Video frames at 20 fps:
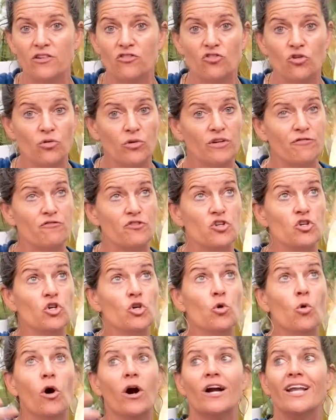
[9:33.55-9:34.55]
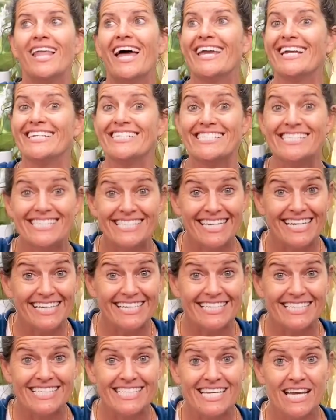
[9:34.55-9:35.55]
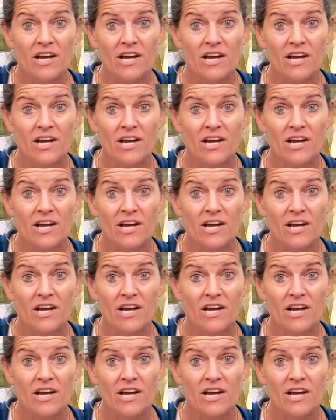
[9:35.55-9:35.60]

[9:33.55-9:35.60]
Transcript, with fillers: So if you are like a six